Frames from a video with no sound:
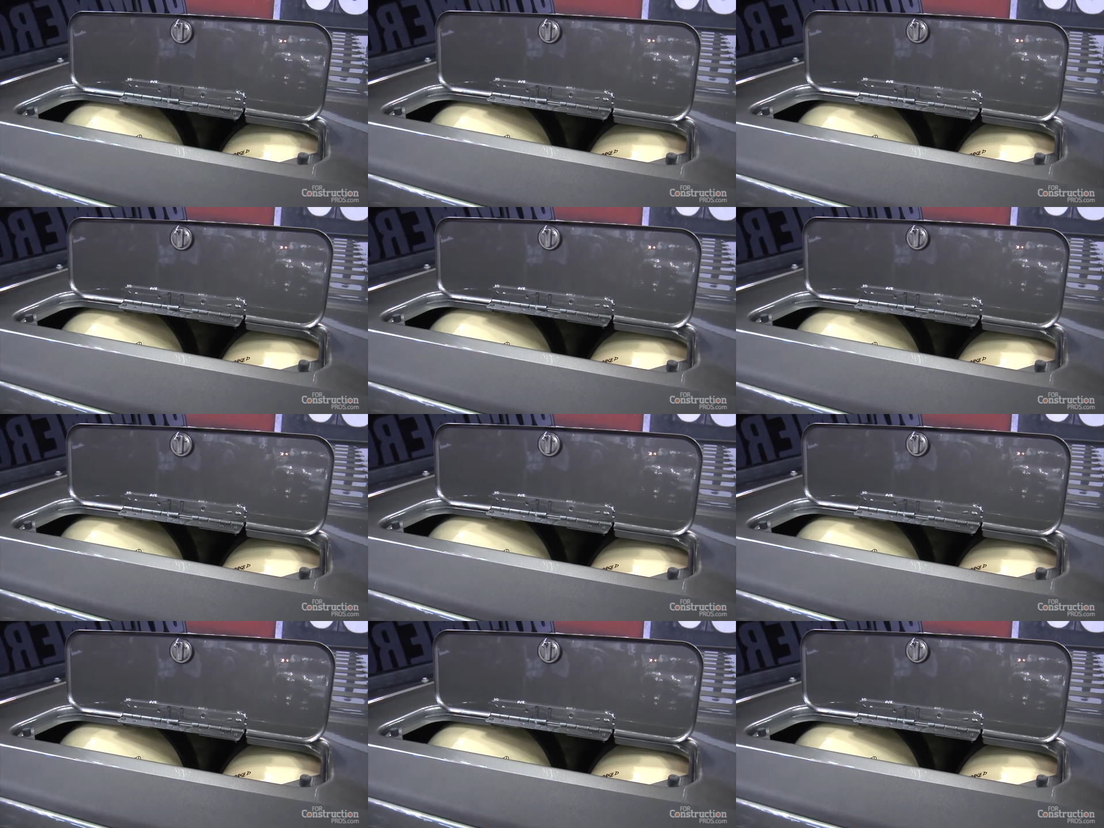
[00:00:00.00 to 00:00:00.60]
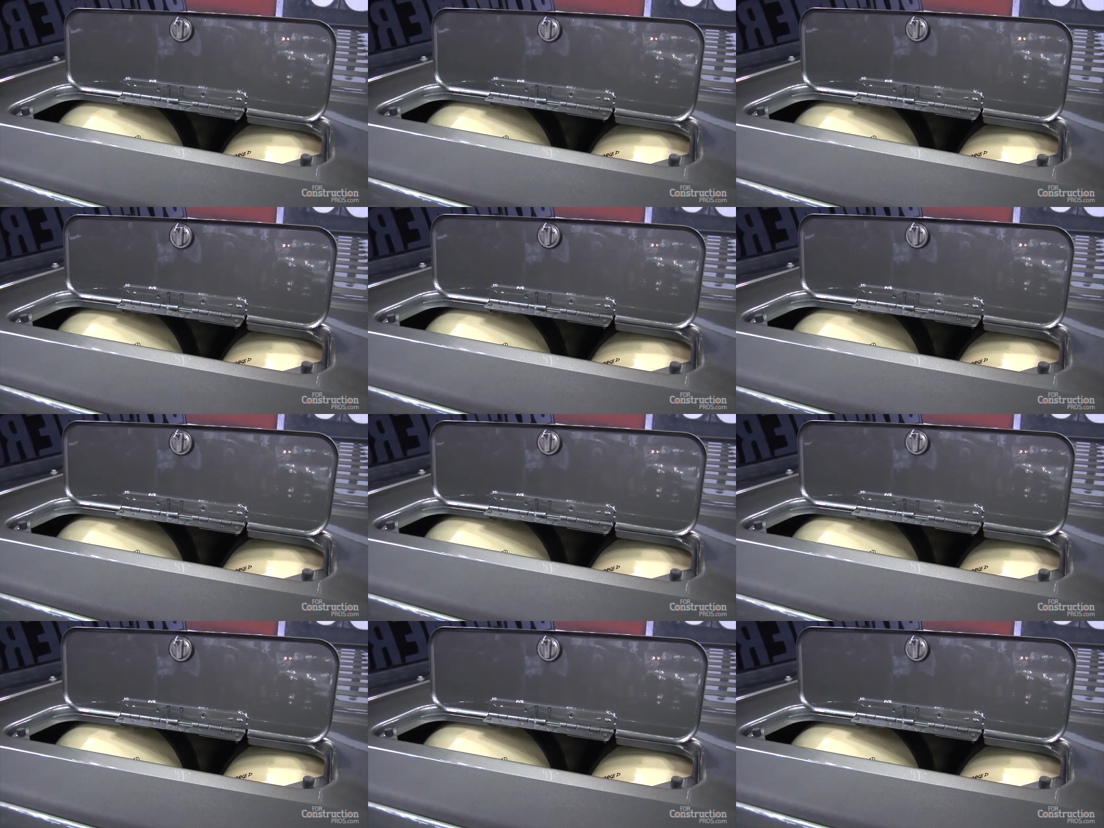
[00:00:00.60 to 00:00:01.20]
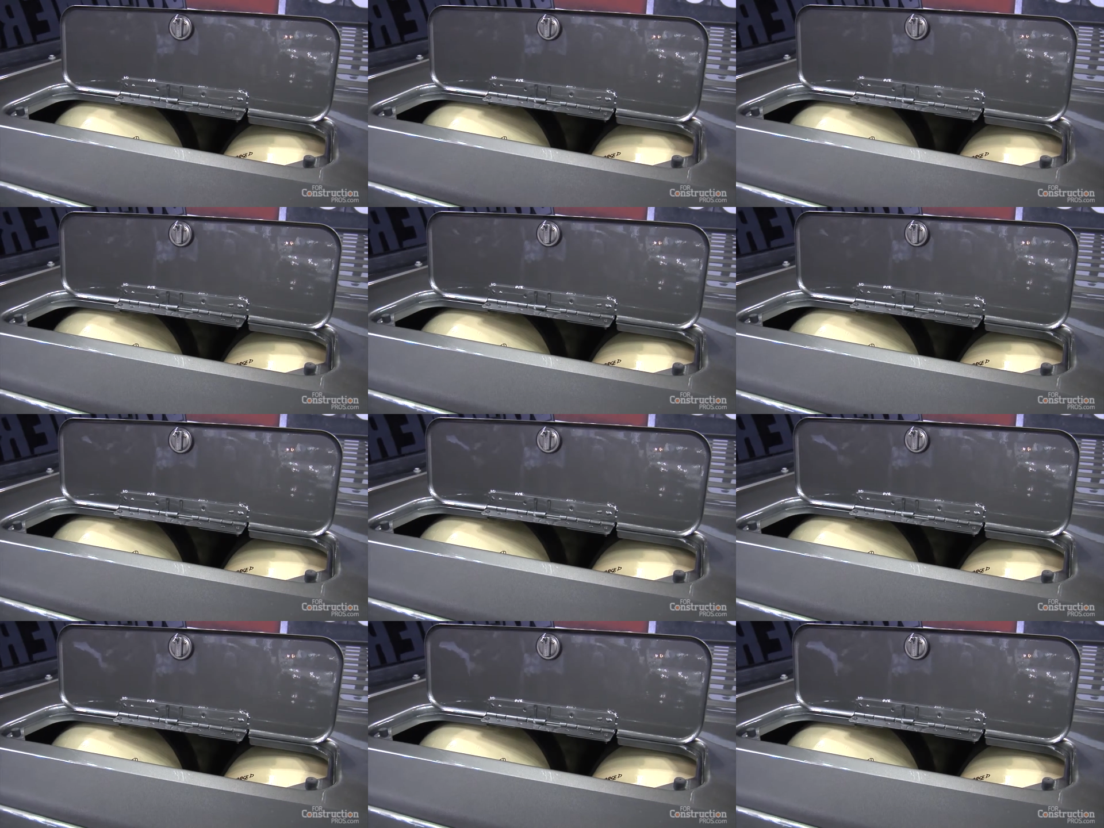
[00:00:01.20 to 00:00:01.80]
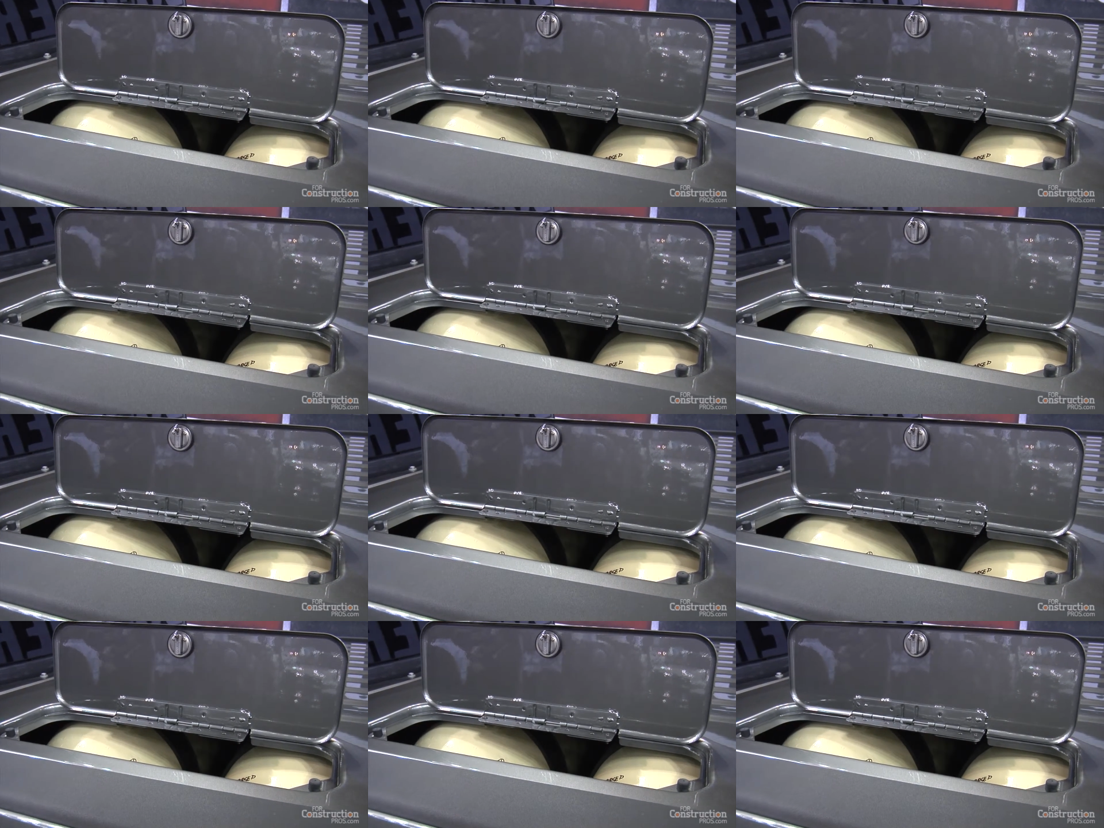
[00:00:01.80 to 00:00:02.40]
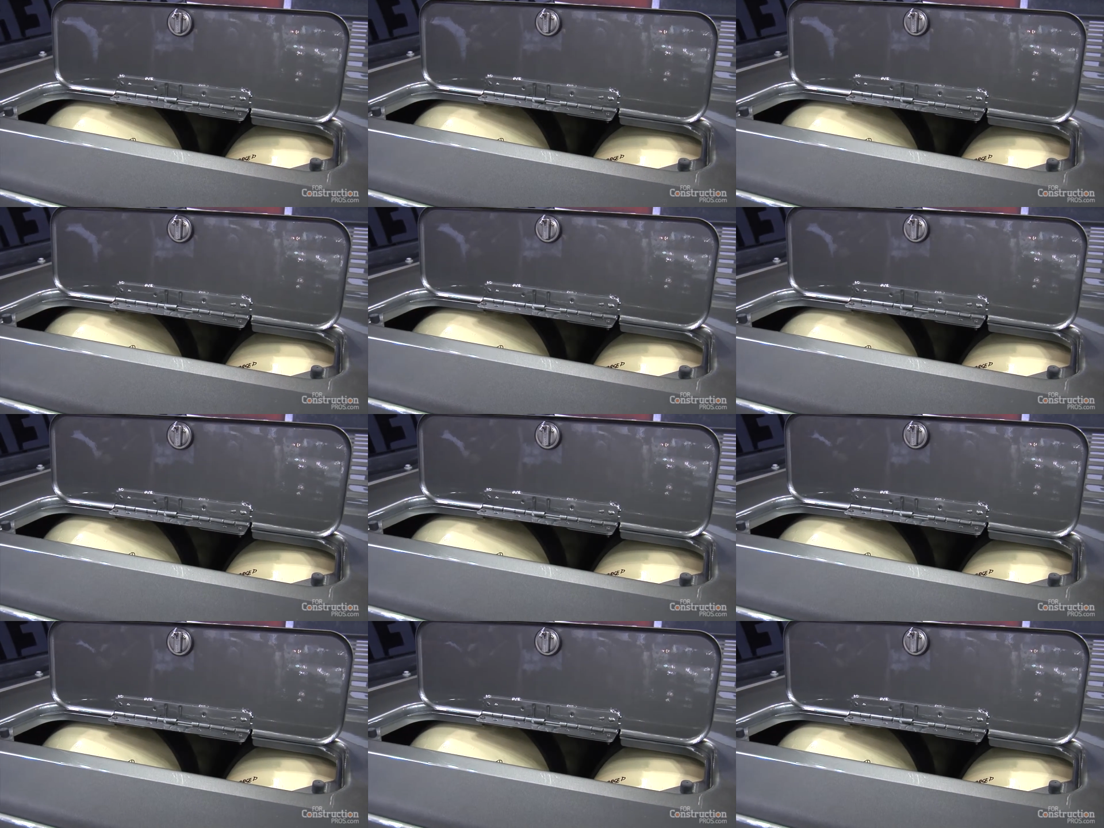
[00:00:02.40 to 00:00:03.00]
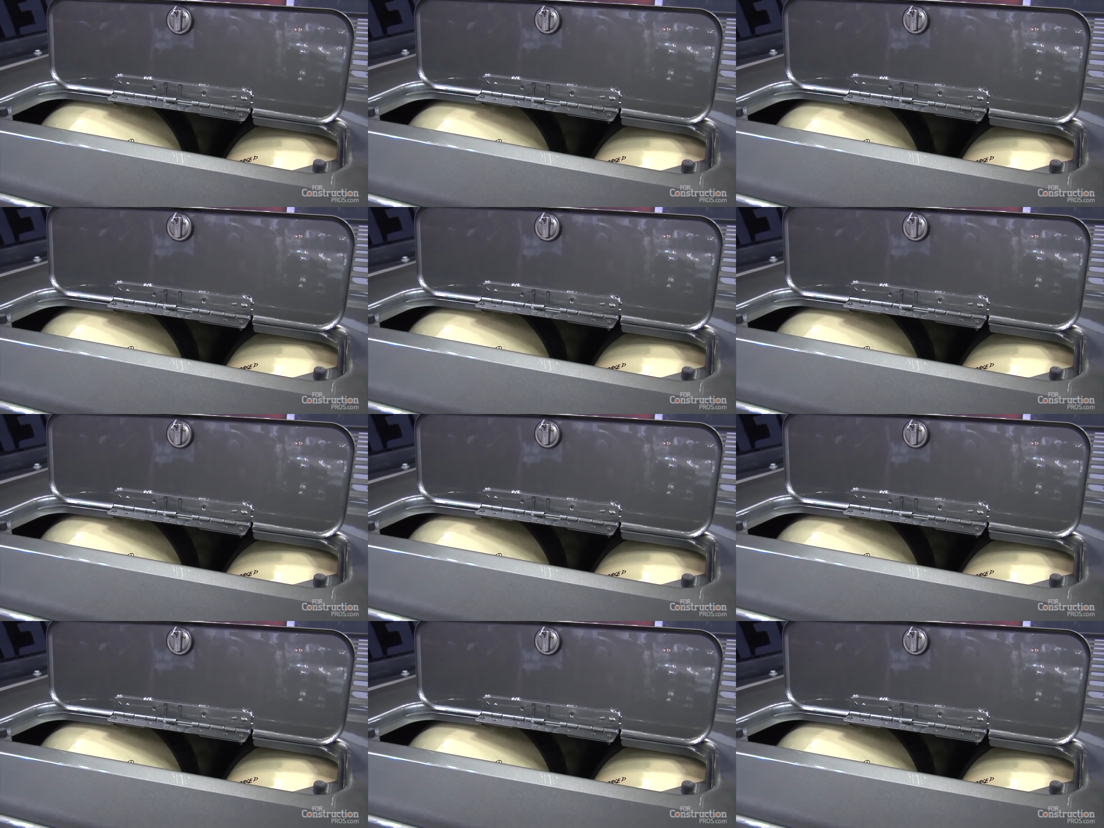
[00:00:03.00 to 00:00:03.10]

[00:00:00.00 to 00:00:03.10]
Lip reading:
Nobody's mouth can be seen.